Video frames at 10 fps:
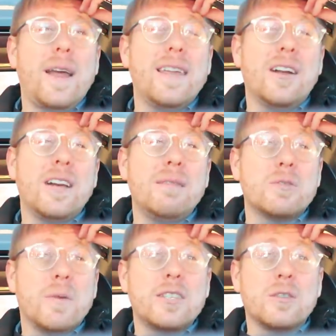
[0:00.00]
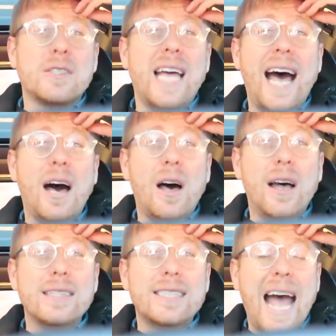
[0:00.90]
think her name's Rachel
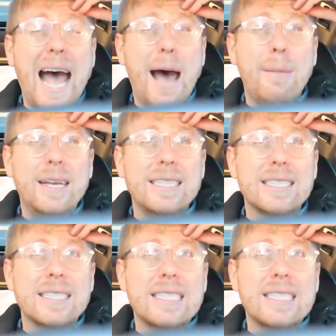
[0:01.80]
Talbot,